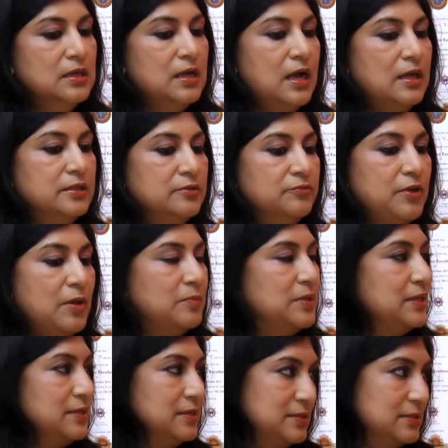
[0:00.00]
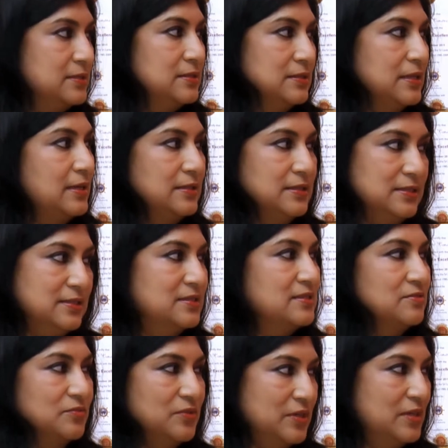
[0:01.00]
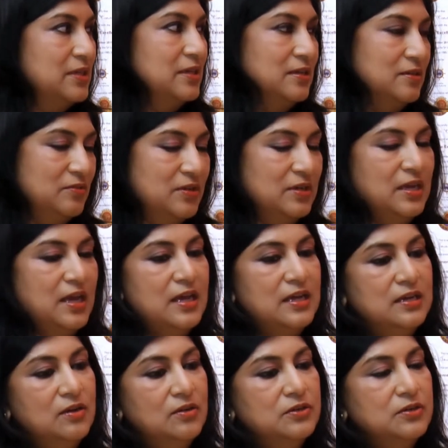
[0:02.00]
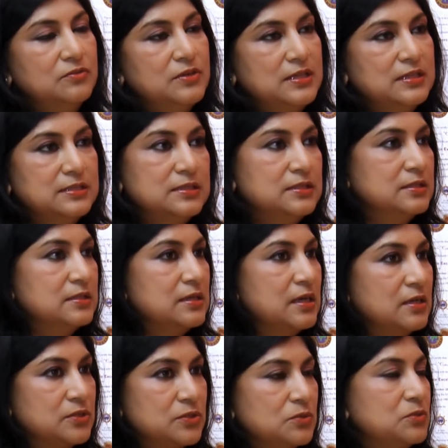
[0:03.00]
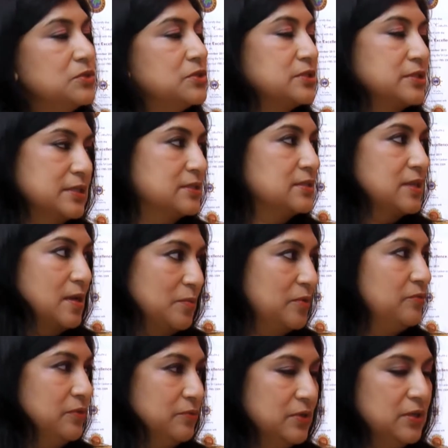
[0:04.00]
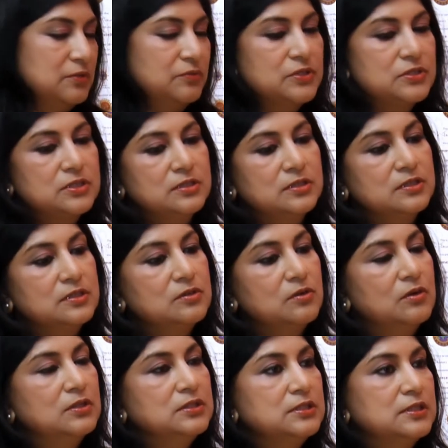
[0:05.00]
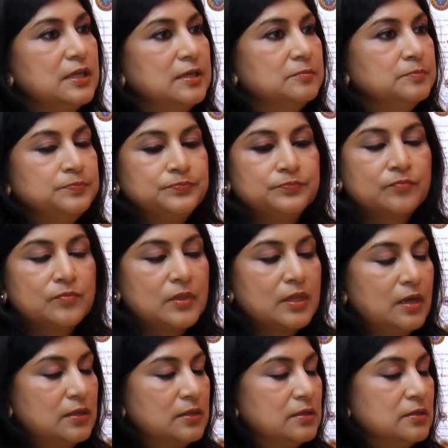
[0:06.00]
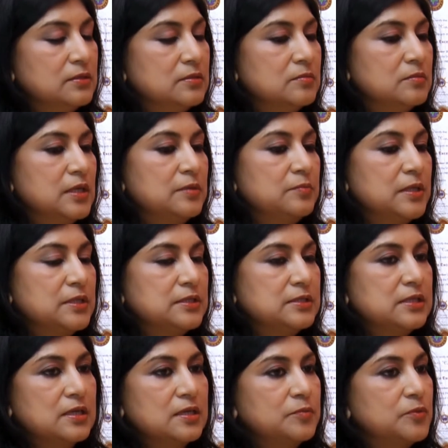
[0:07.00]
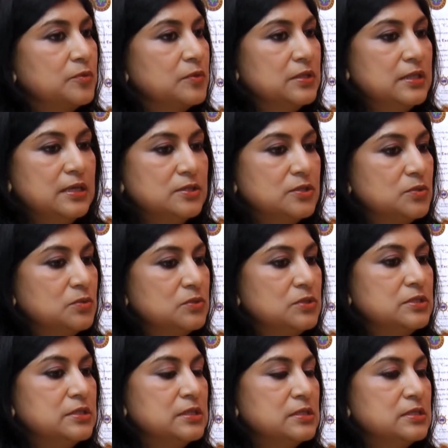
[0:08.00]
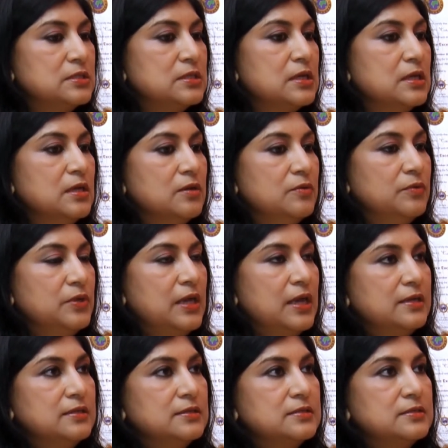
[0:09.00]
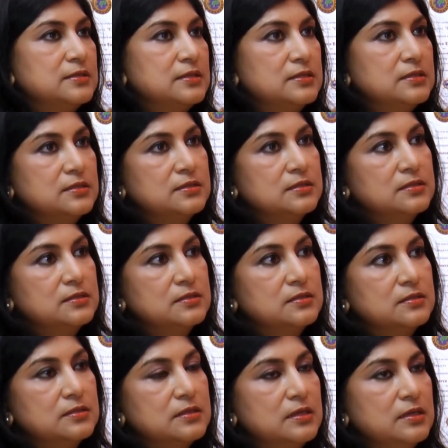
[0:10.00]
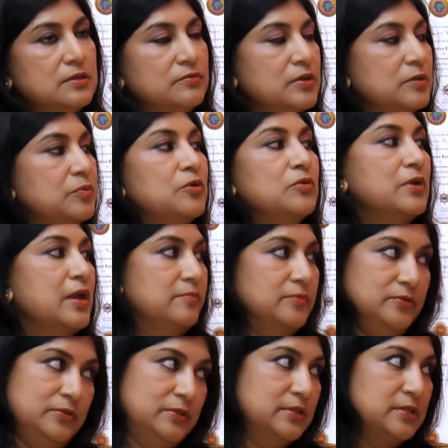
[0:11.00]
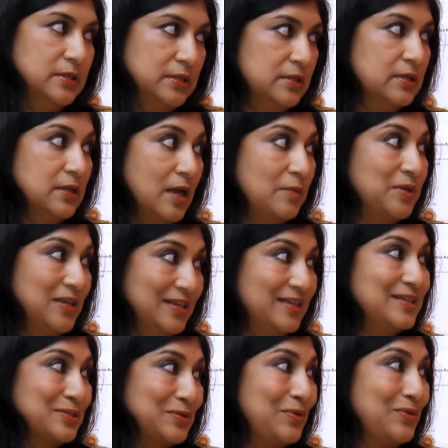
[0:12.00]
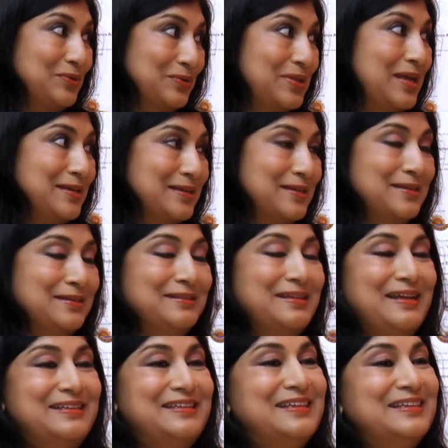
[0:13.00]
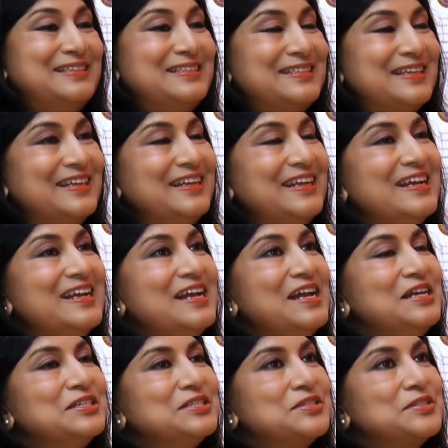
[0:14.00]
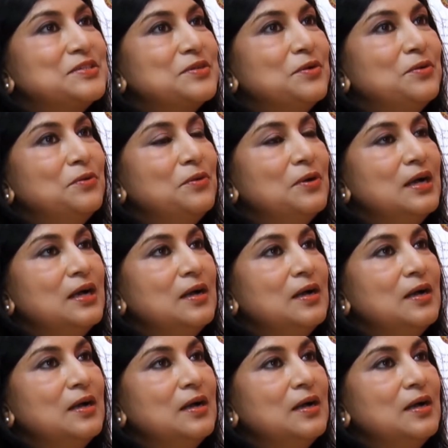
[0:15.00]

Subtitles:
other families, that is very high, and the children are so stressed. I mean, we work with children all the time under my Mother's Lanka program. They are so stressed. We had stress relieving programs for the children. I mean, it has gone to that extent. So